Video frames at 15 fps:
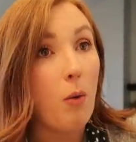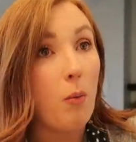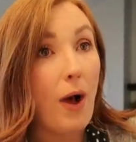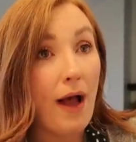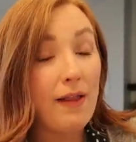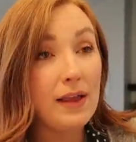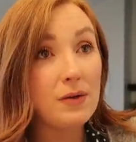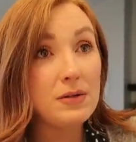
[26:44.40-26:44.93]

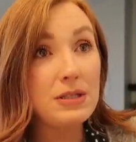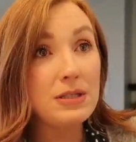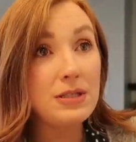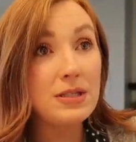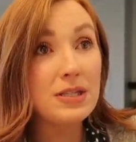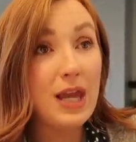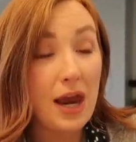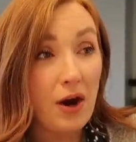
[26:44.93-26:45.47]
while it was
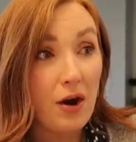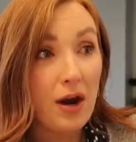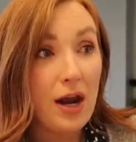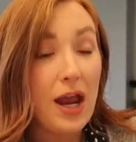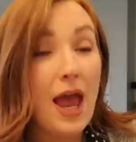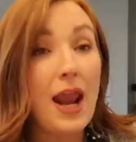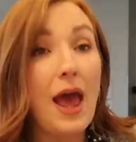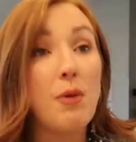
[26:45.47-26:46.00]

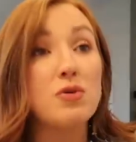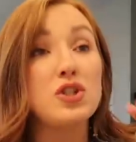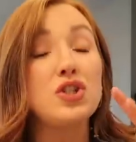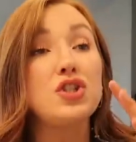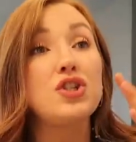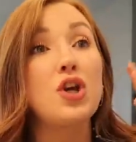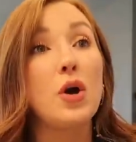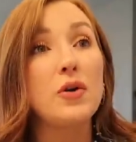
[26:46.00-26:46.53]
scary and I was
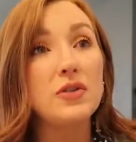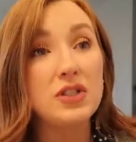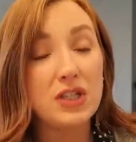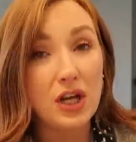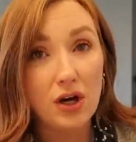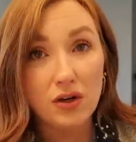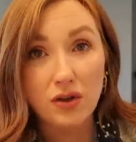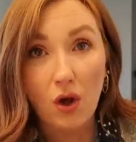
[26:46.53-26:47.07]
so
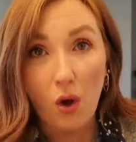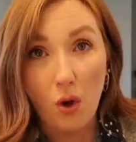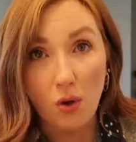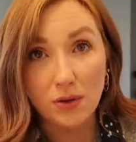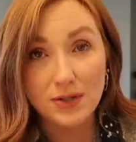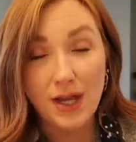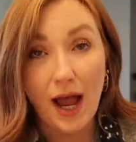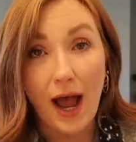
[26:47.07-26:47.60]
scared the
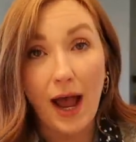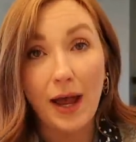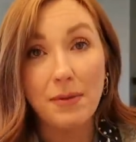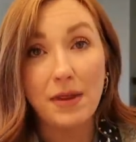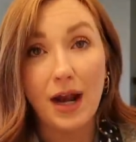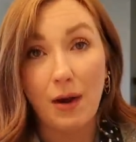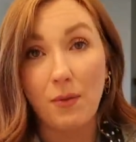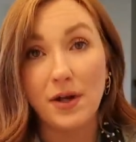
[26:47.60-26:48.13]
whole time
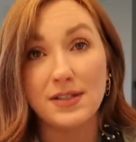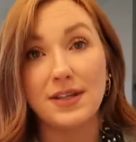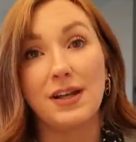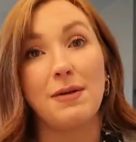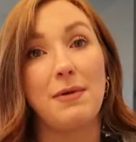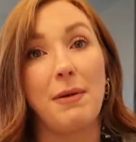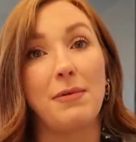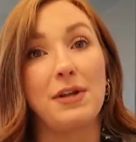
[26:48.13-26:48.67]
that I wasn't
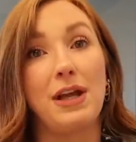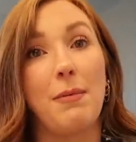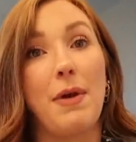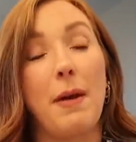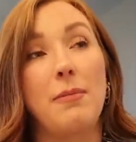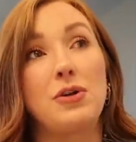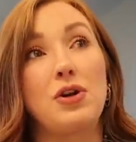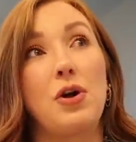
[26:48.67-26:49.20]
gonna be able to get
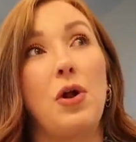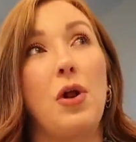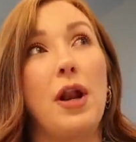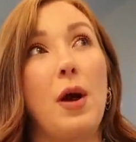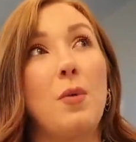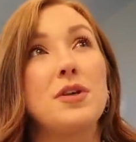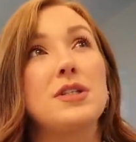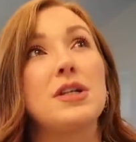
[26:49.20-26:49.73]
my epidural and
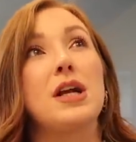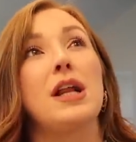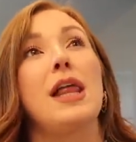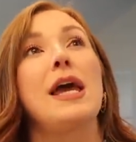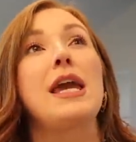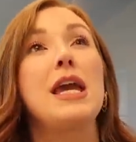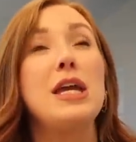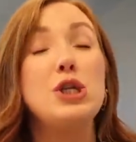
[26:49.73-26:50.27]
I wasn't gonna
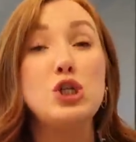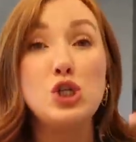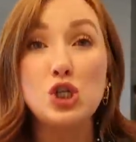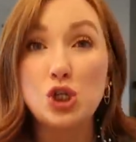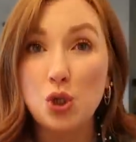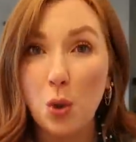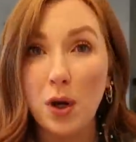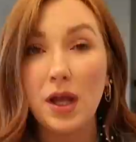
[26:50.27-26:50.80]
like
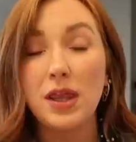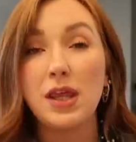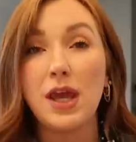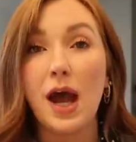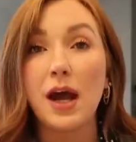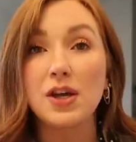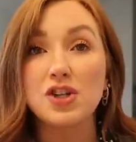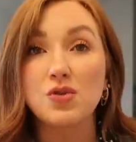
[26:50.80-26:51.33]
enjoy the
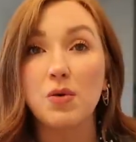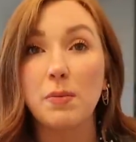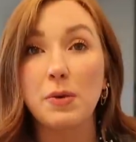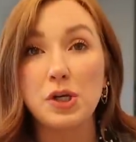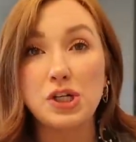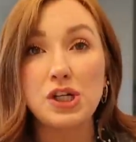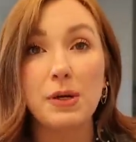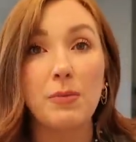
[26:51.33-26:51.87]
actual
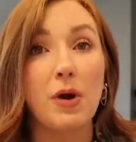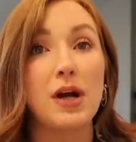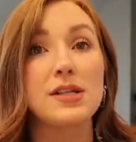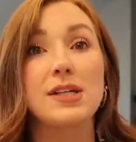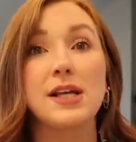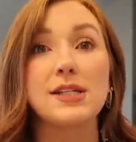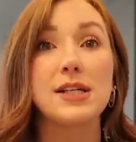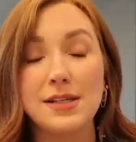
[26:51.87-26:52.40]
pushing
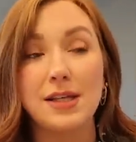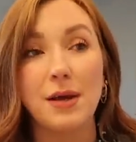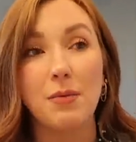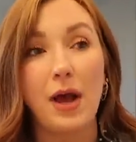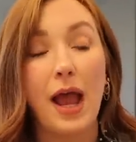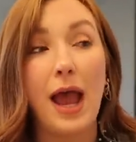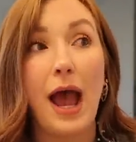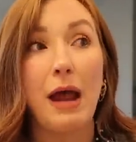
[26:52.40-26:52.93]
process as I,
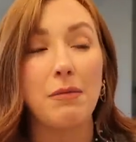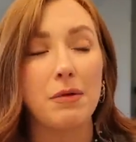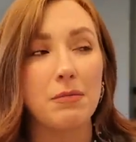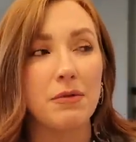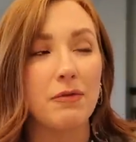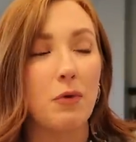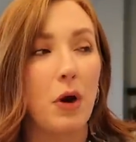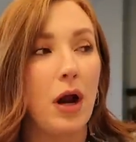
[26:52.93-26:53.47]
I had been
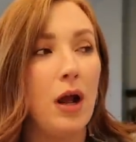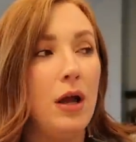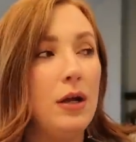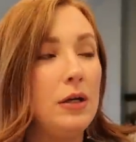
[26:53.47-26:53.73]
before.